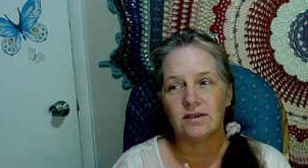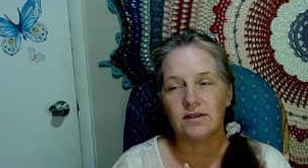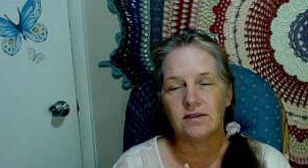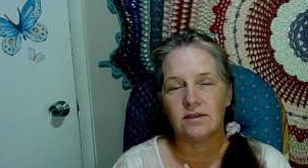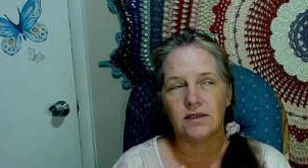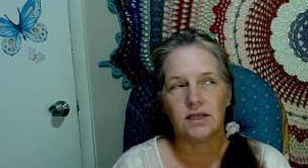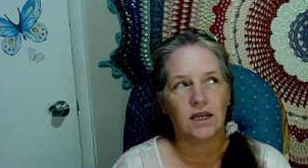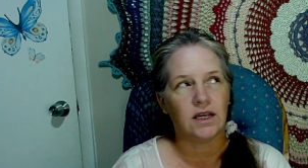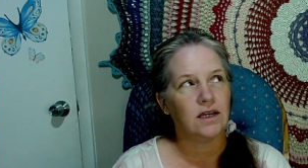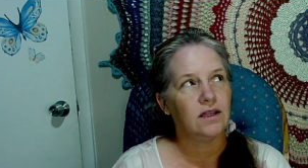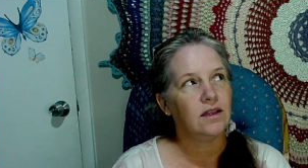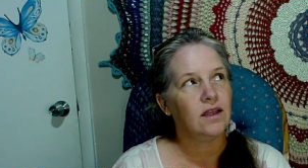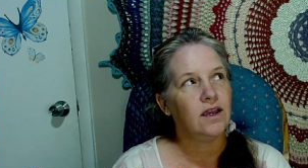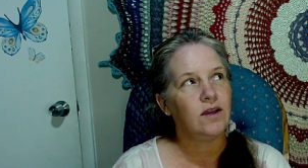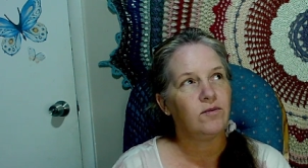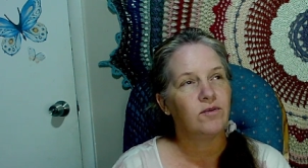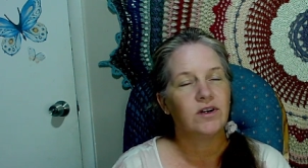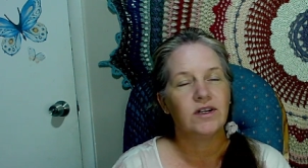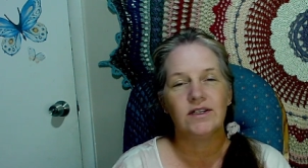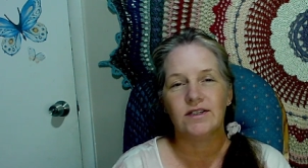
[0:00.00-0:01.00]
Daylight.
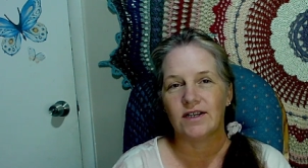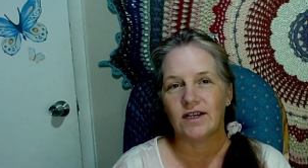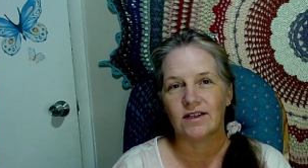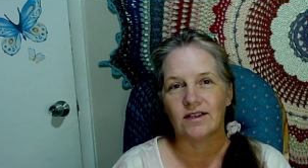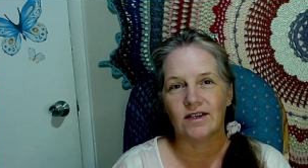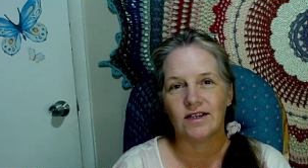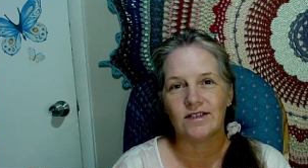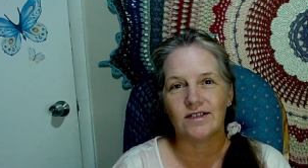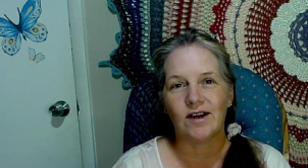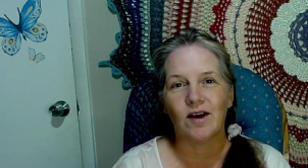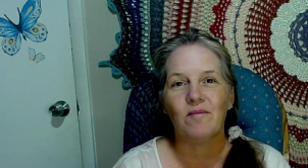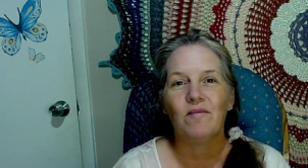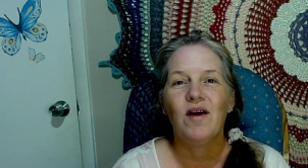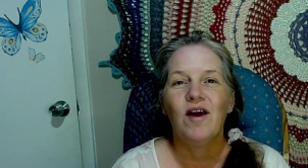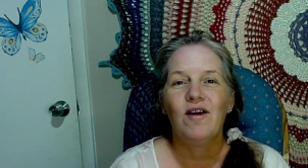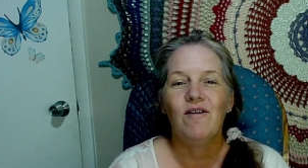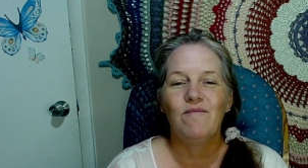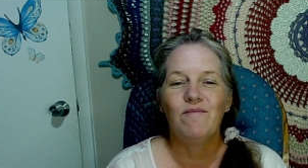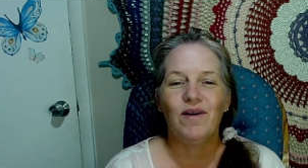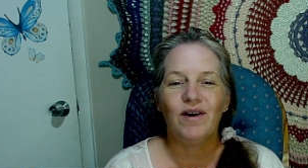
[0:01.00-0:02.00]
We're in daylight time.
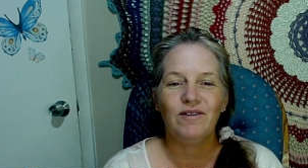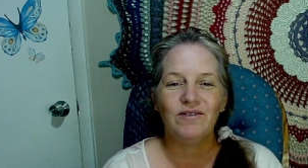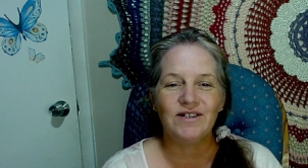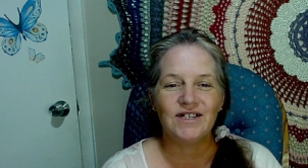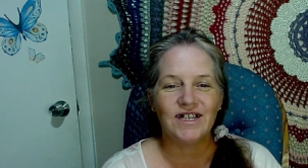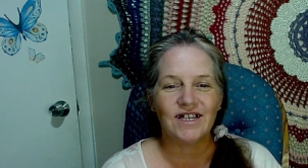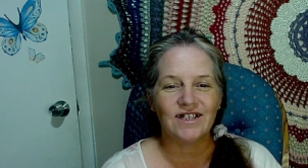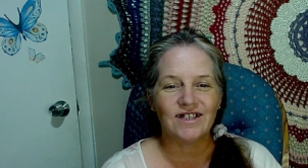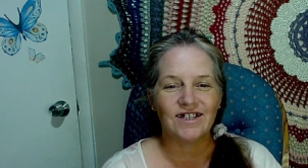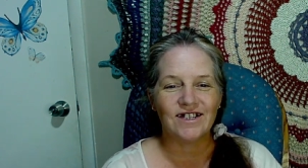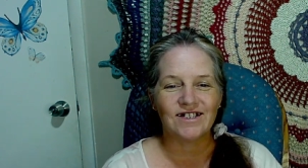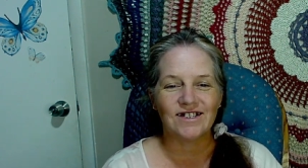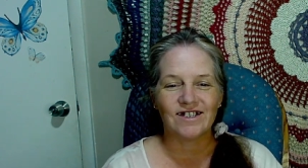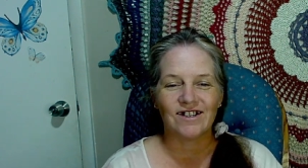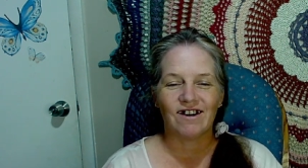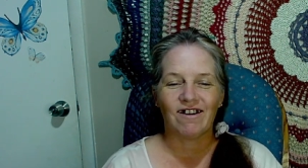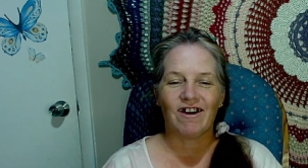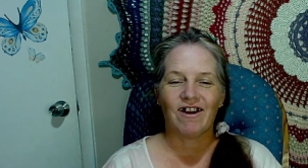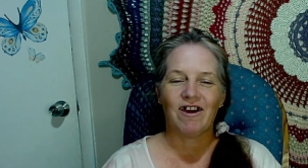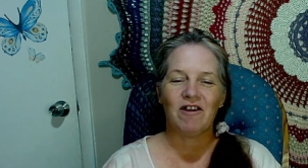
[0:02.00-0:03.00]
Mountain Daylight
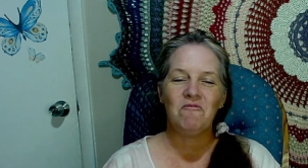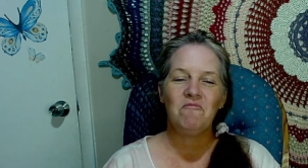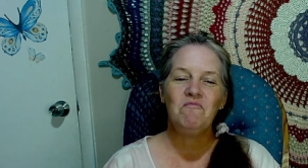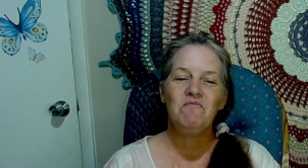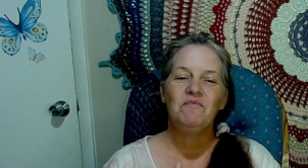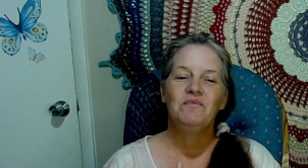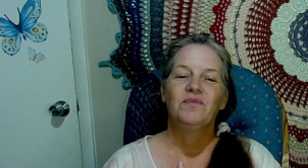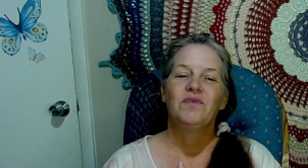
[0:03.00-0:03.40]
Time.